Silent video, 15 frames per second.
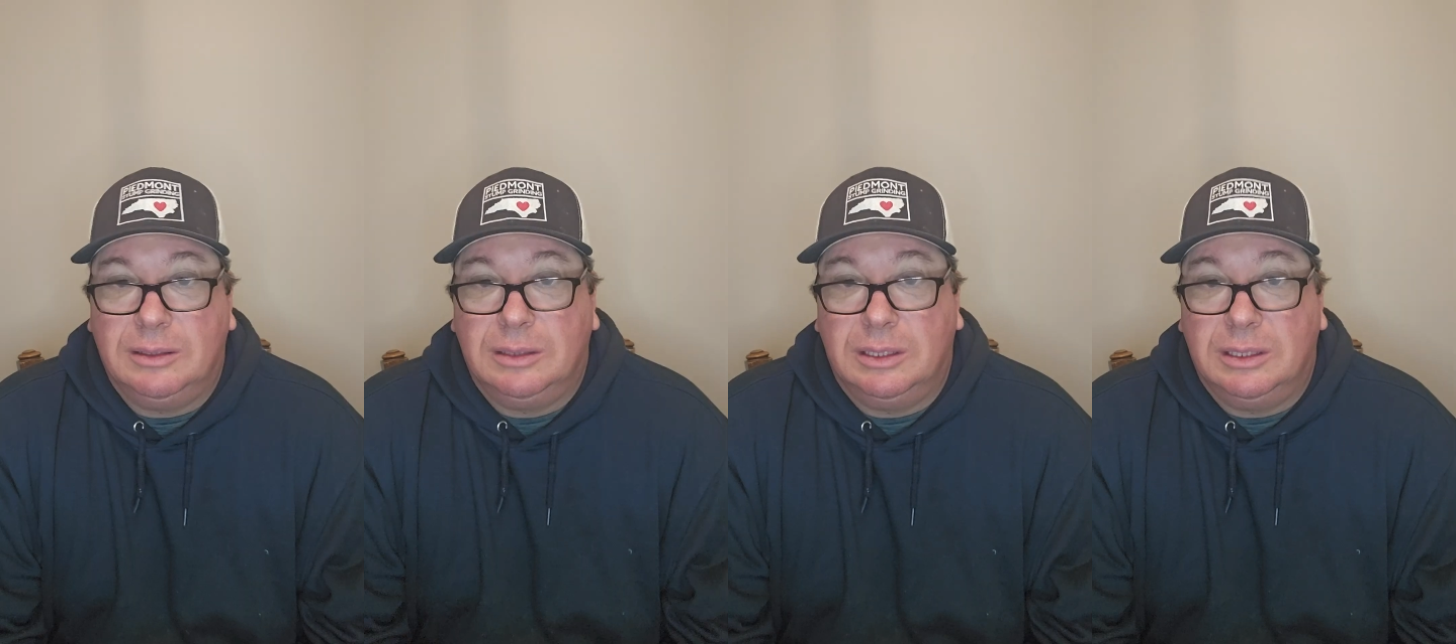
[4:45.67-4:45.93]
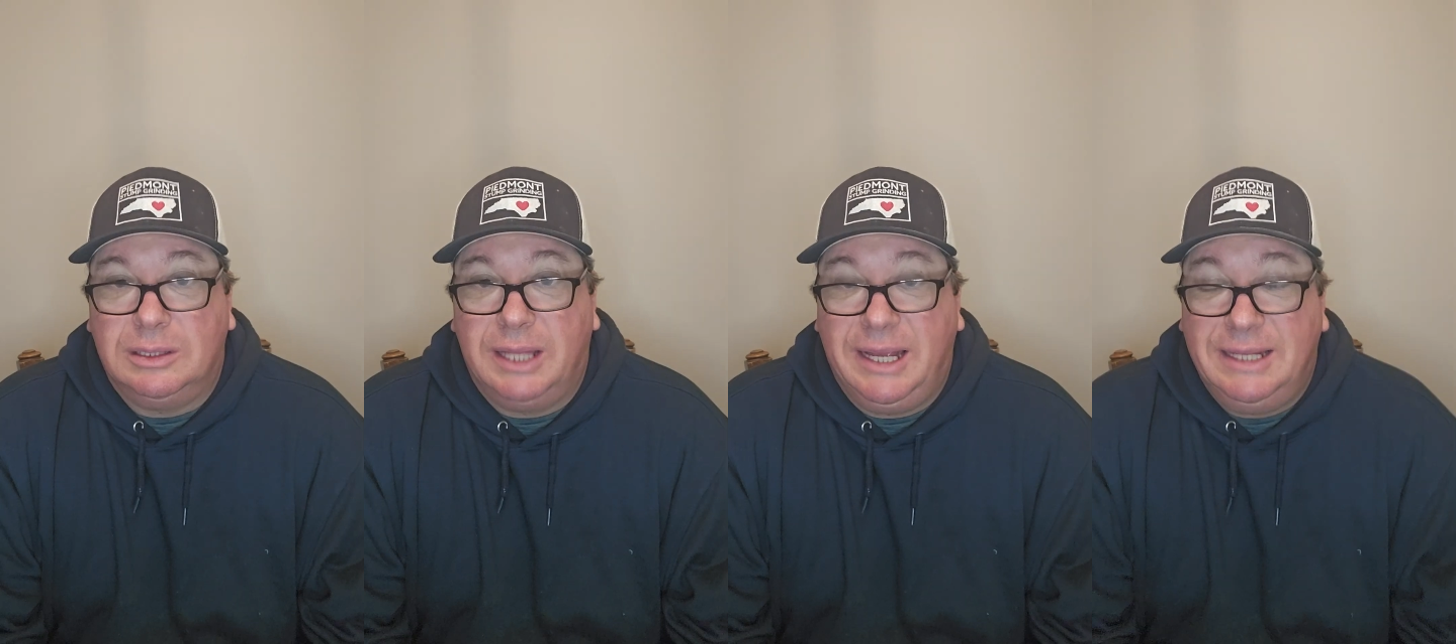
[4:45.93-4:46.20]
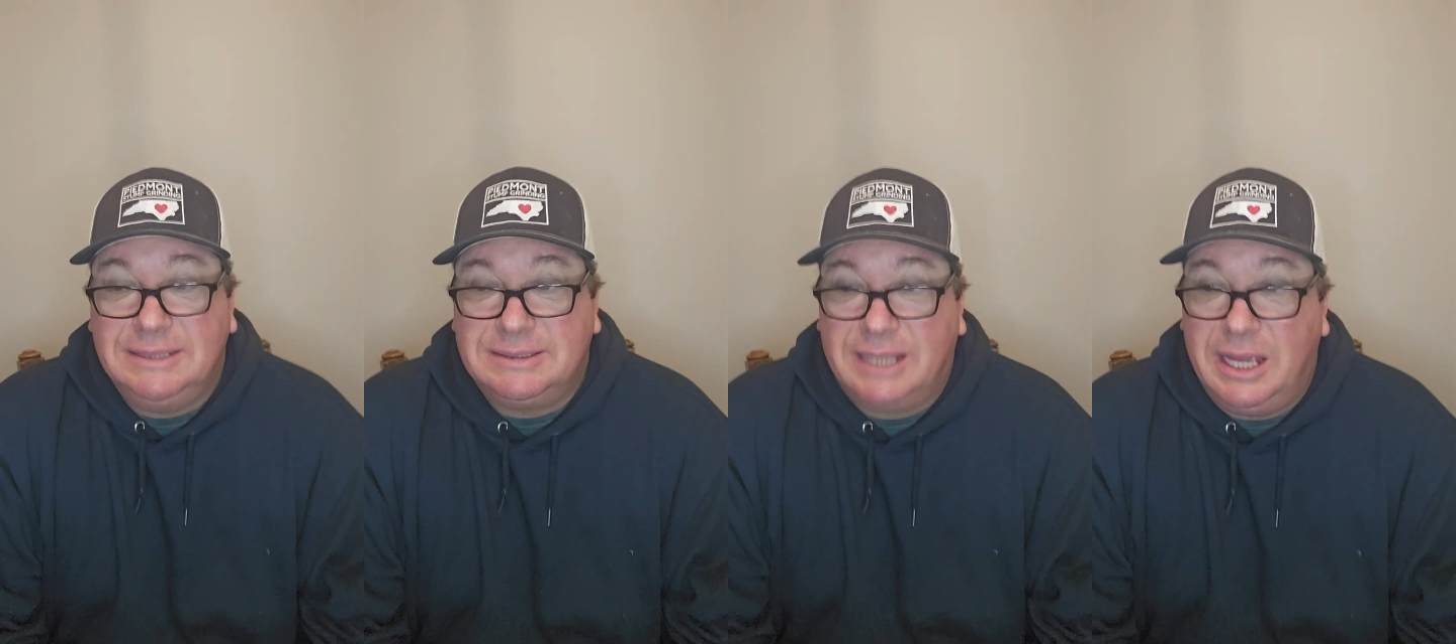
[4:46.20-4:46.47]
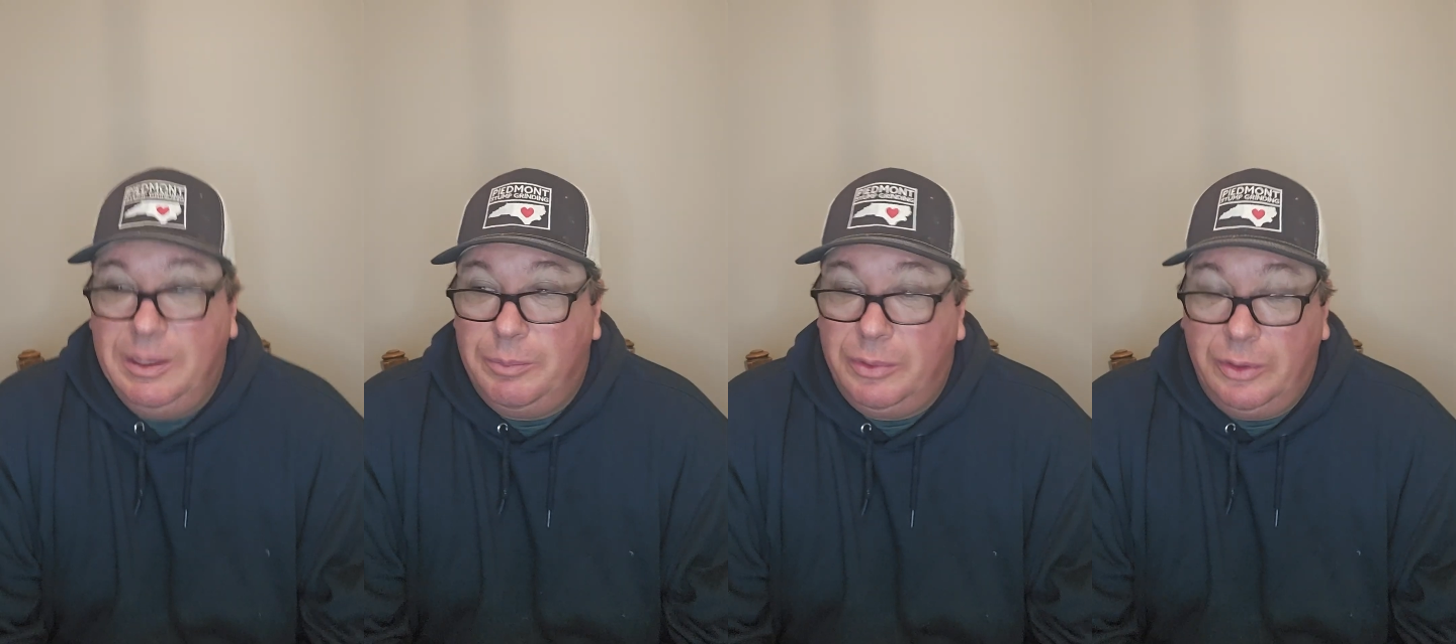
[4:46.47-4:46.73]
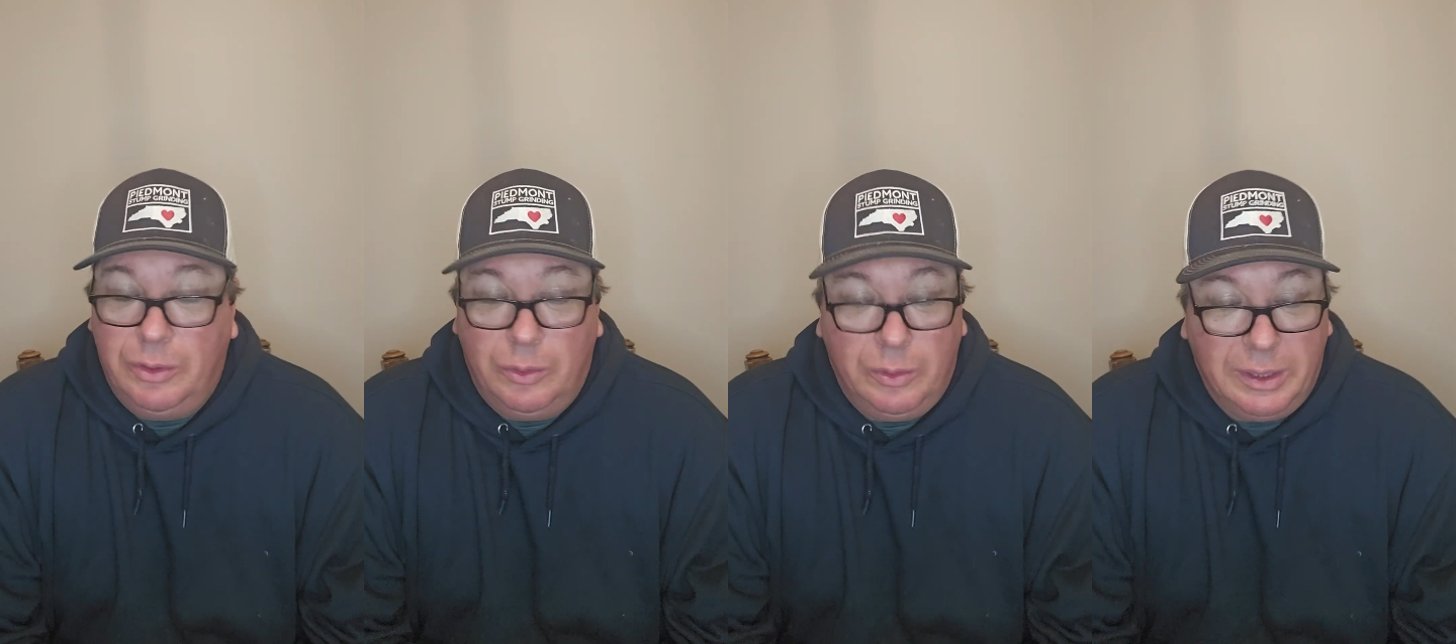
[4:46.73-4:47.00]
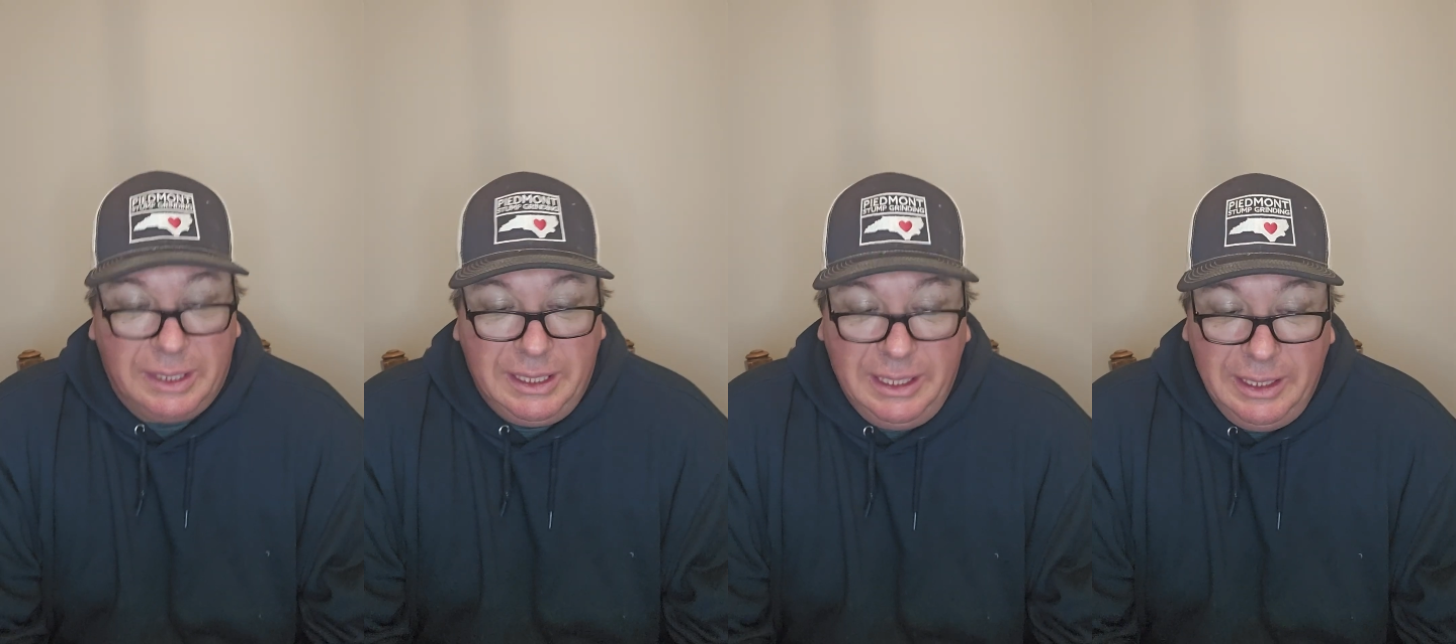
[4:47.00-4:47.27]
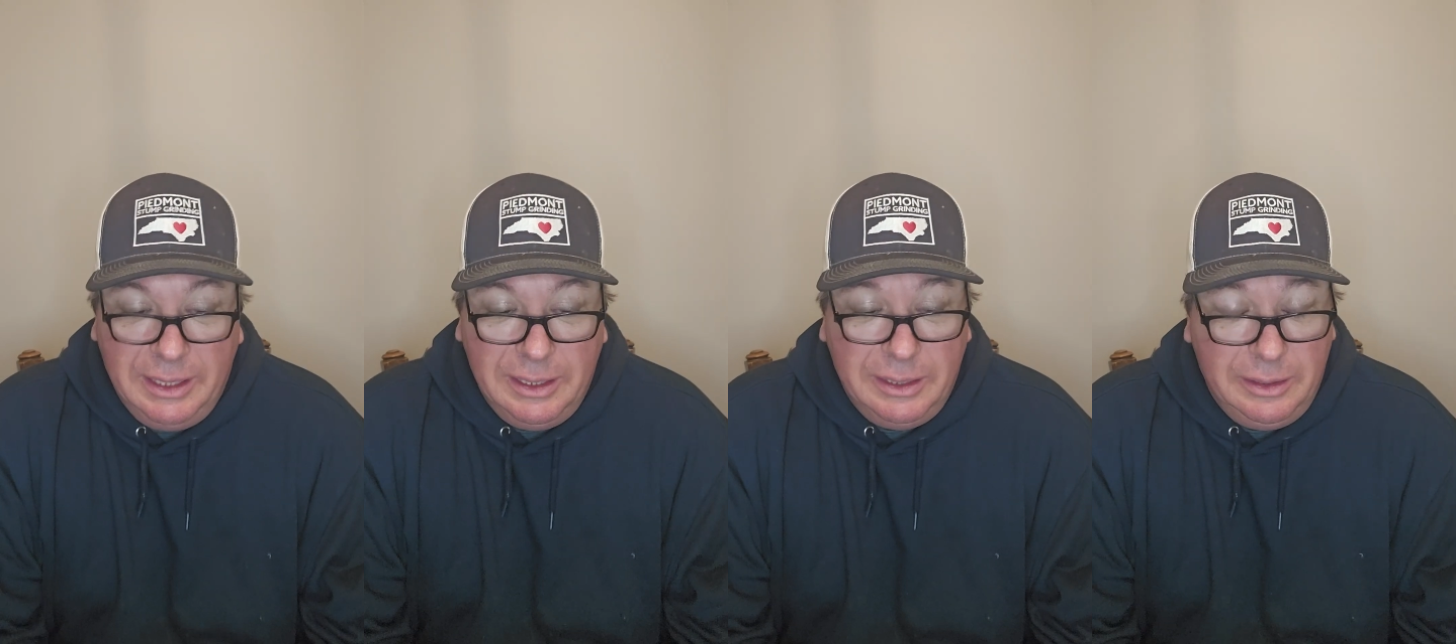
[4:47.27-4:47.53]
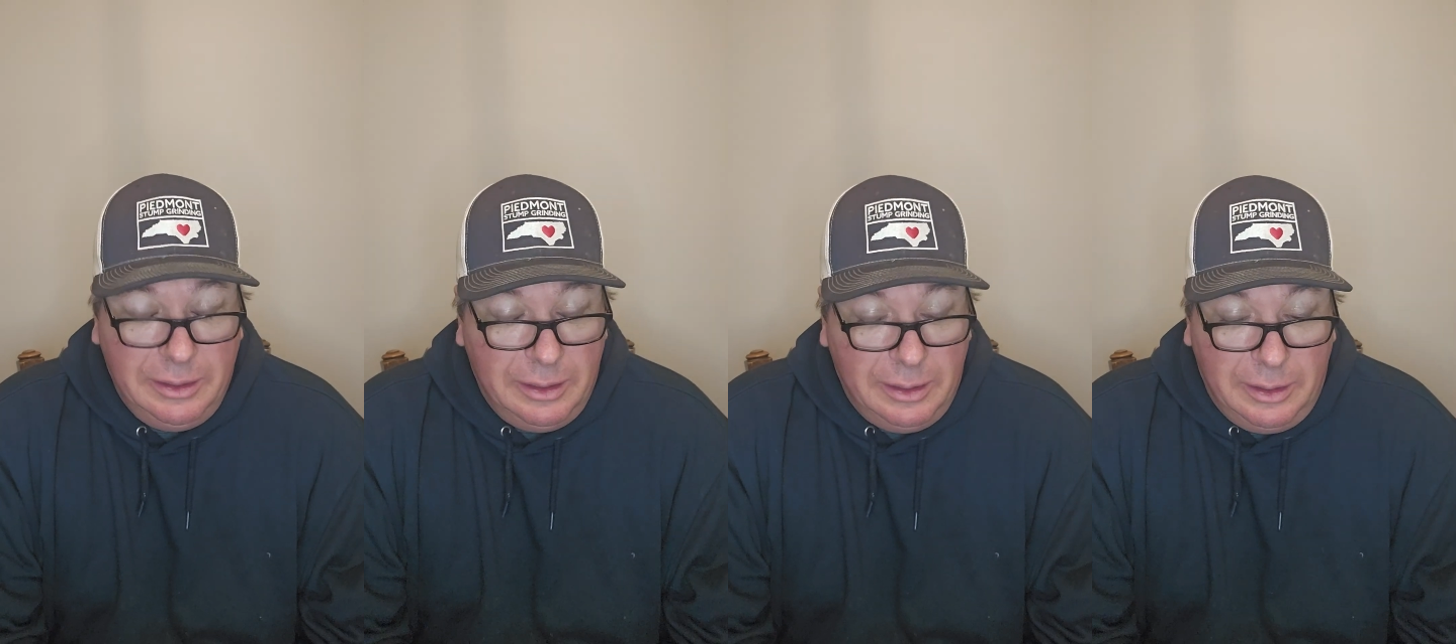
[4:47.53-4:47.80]
landscaper or a
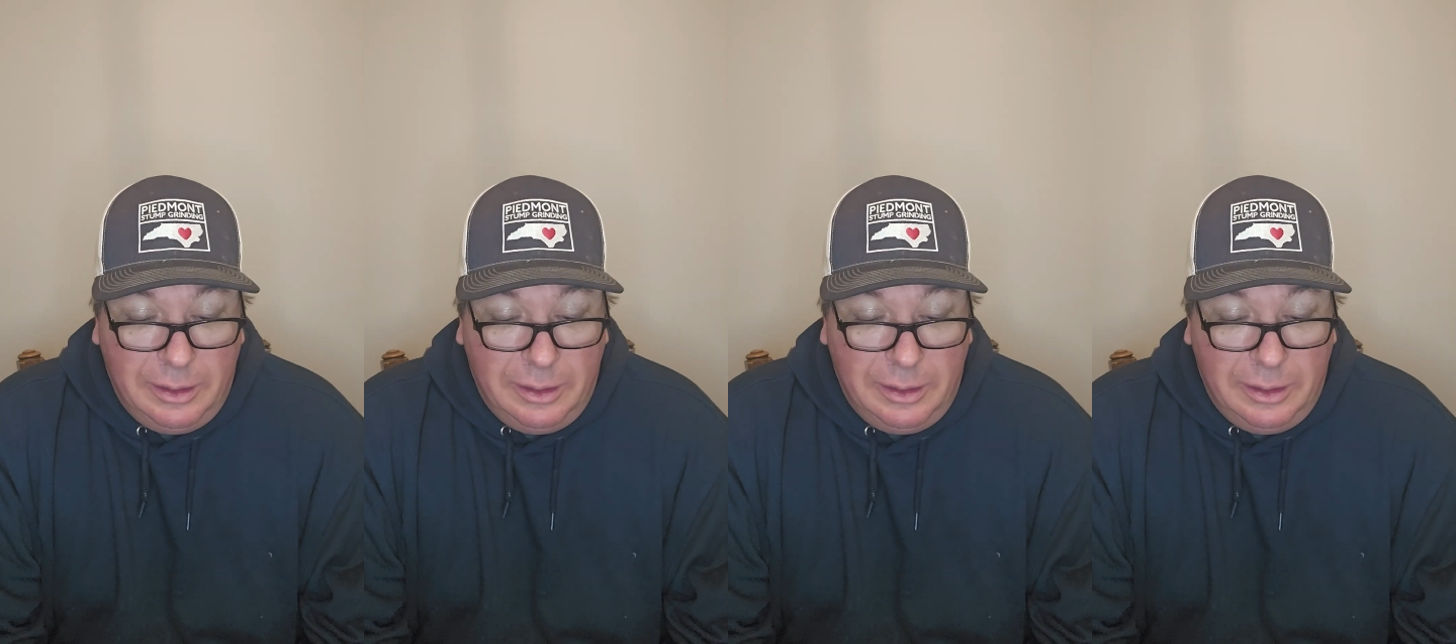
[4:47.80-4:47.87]
kid